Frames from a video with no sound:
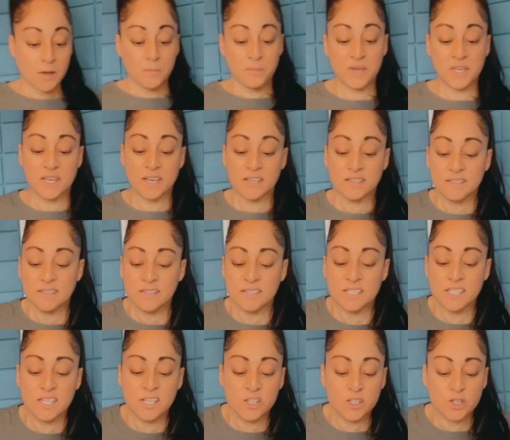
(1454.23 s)
Because the
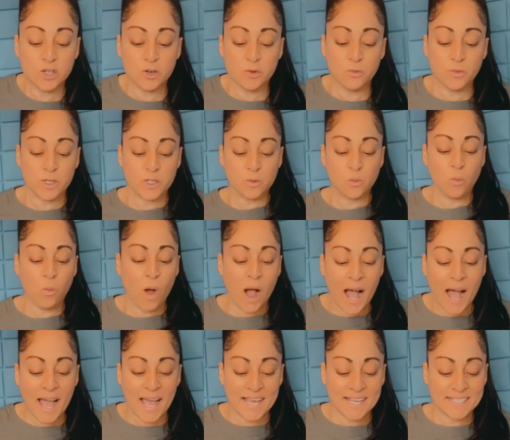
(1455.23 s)
teacher was
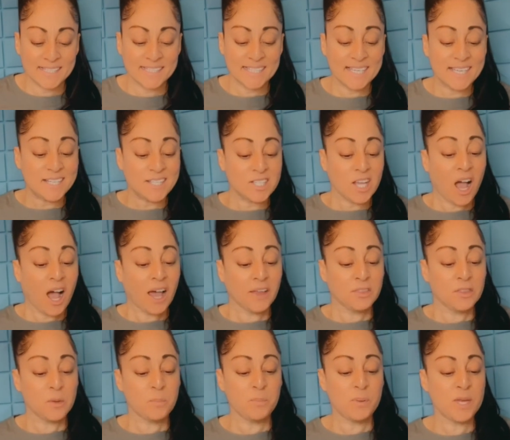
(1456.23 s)
wise, he
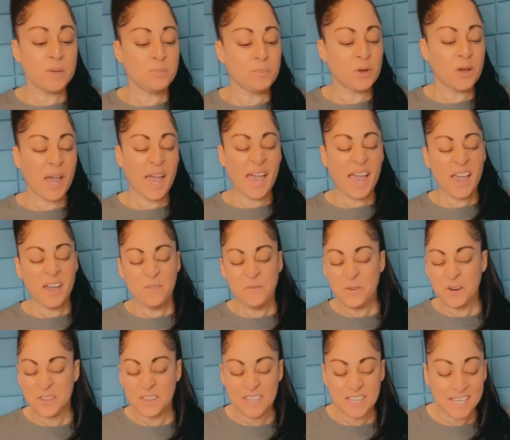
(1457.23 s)
taught the people
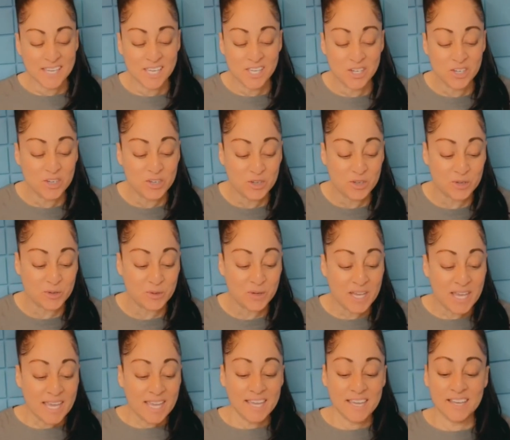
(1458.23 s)
everything he knew.
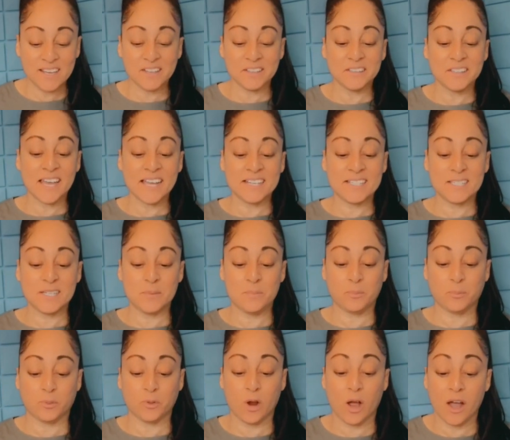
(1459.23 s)
He
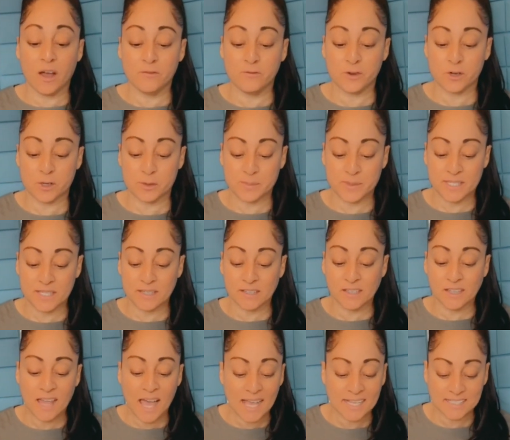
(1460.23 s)
collected proverbs and
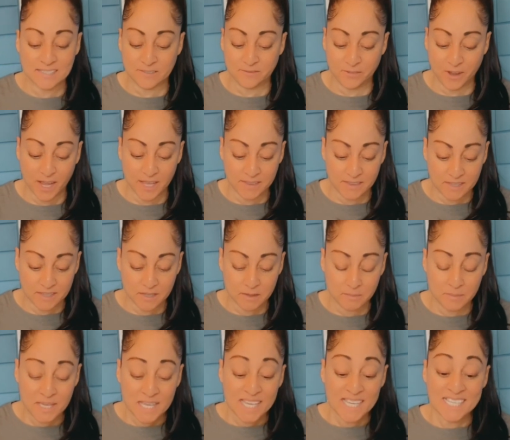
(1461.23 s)
classified
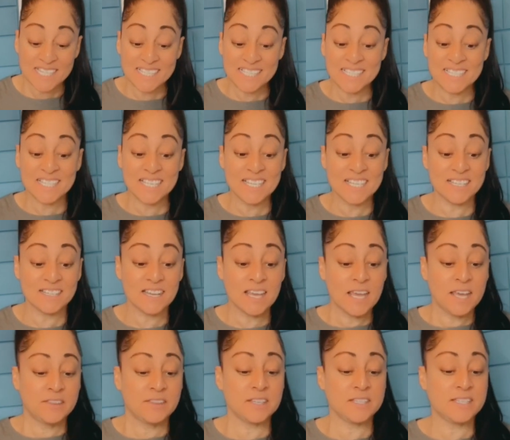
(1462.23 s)
them. Indeed,
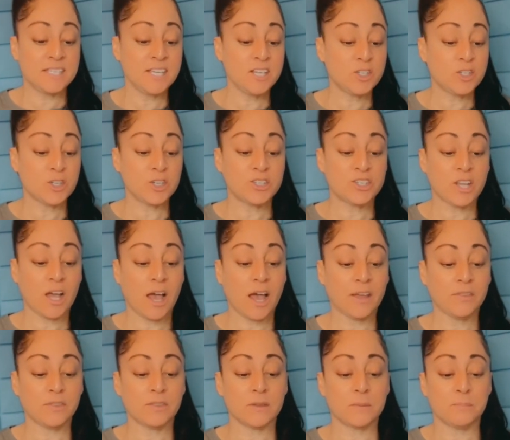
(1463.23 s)
the teacher
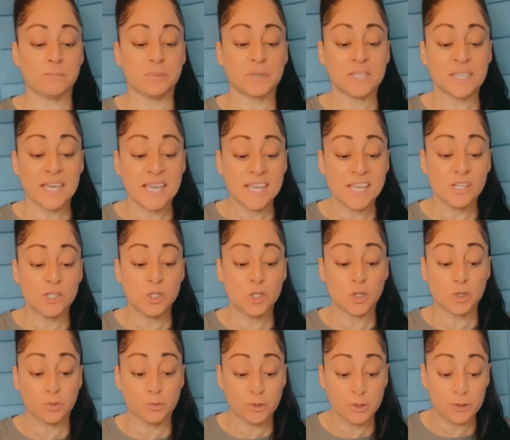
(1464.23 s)
taught the plain
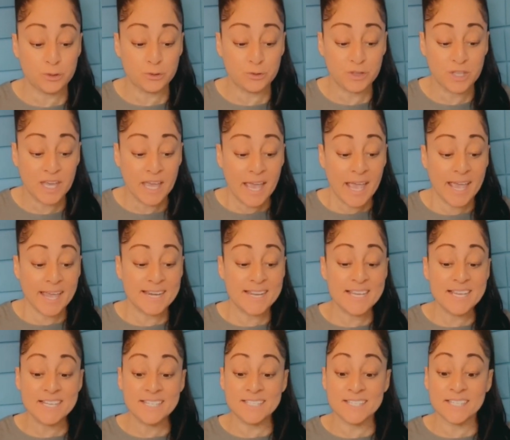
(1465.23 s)
truth, and
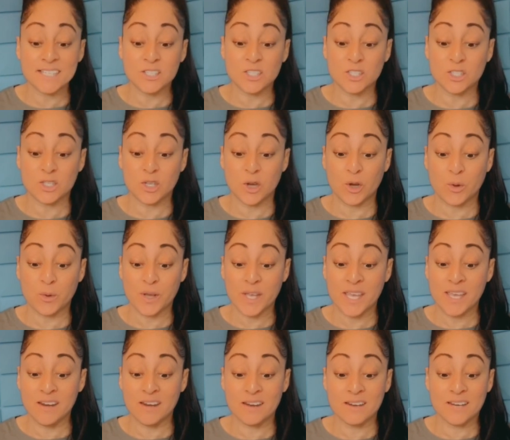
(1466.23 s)
he did so
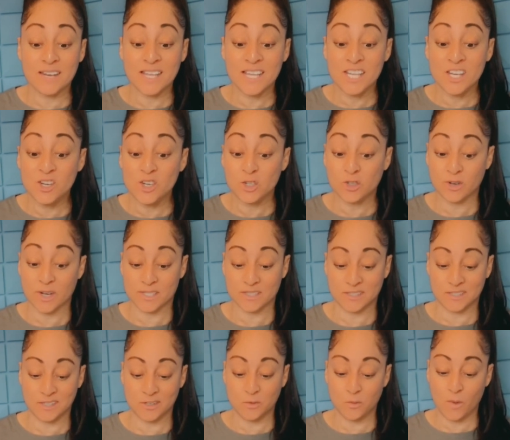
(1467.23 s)
in an
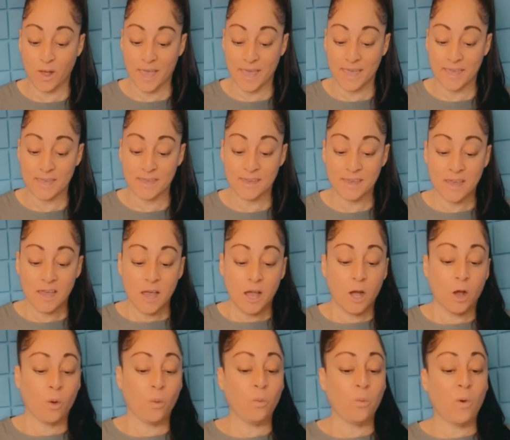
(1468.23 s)
interesting way.
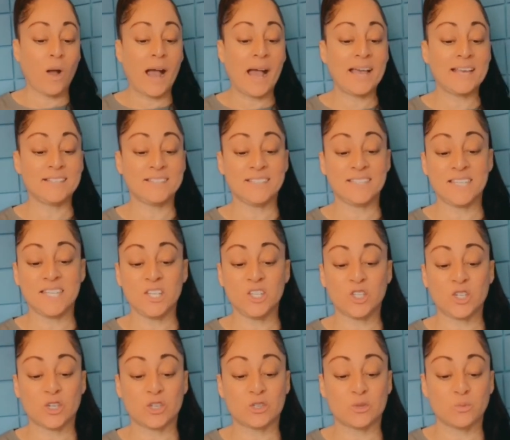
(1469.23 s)
A wise
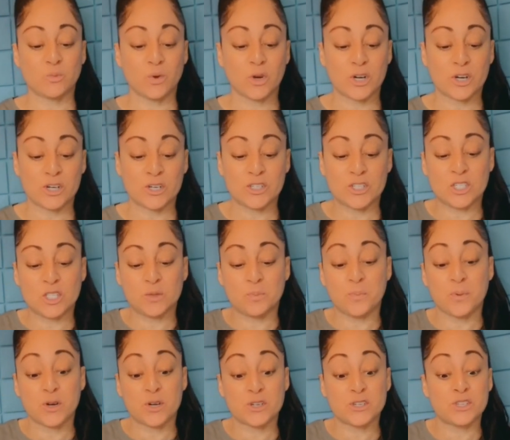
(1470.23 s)
teacher's words
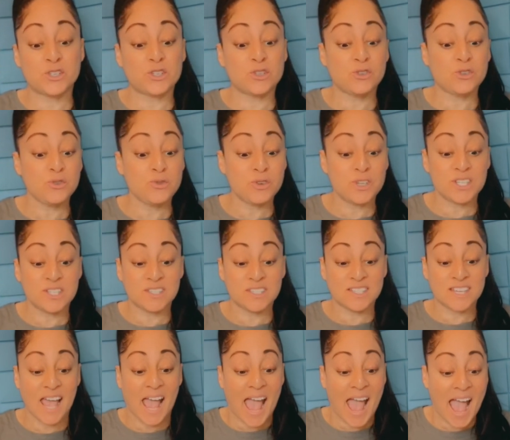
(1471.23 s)
spur students
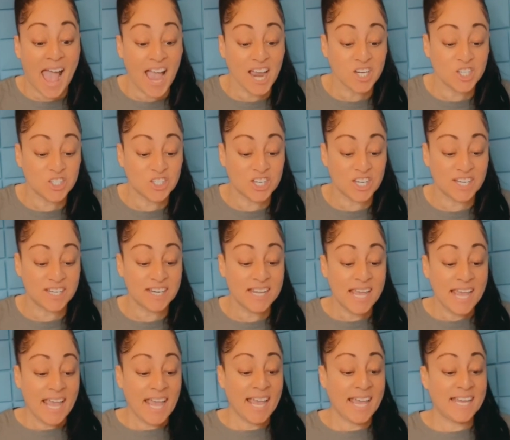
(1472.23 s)
to action
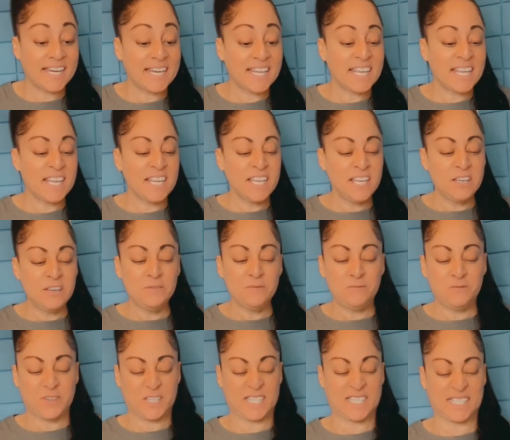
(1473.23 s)
and
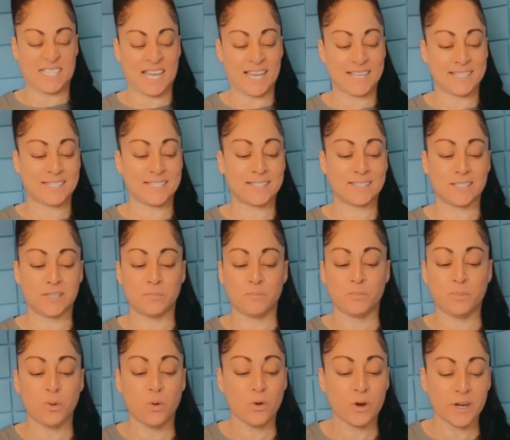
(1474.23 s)
emphasizes
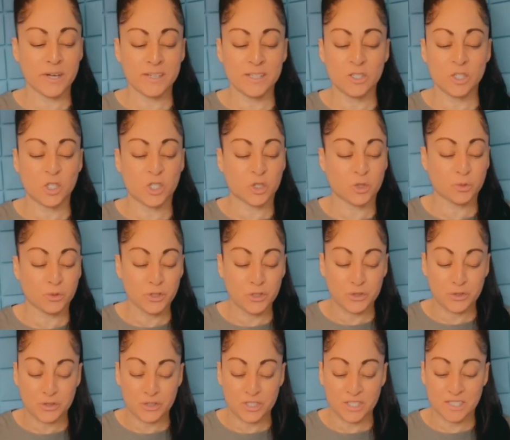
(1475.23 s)
important
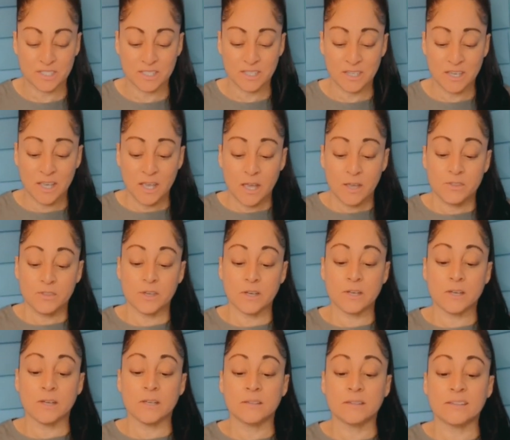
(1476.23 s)
truths. The
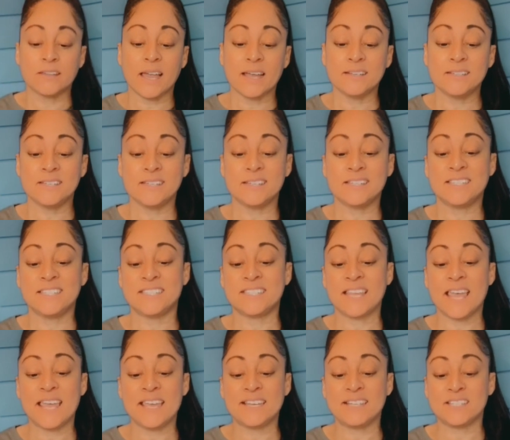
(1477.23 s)
collected
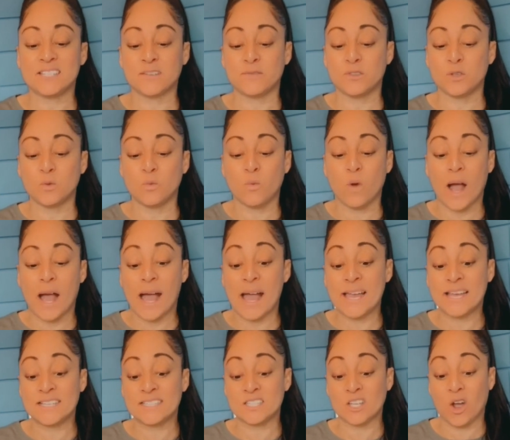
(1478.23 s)
sayings of the
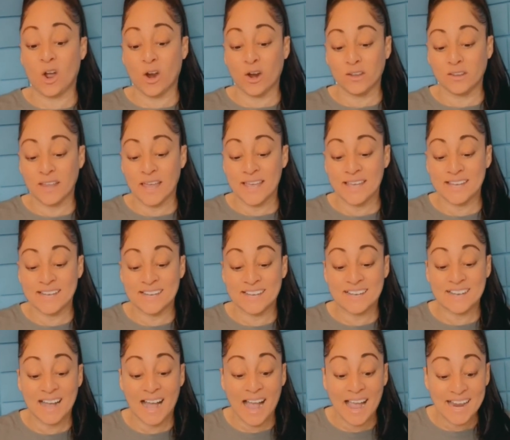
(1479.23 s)
wise are
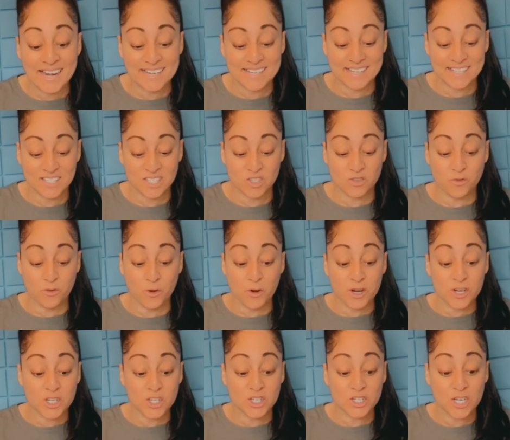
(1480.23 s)
like guidance for
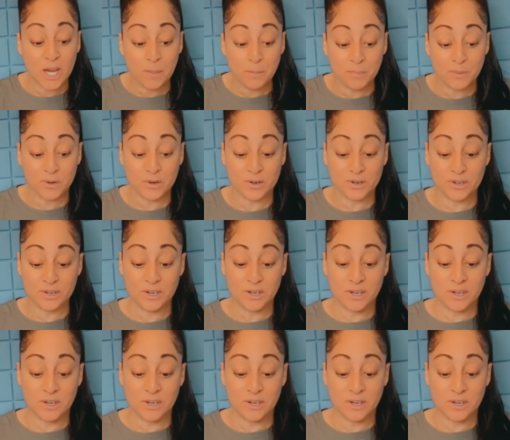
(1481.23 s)
a shepherd.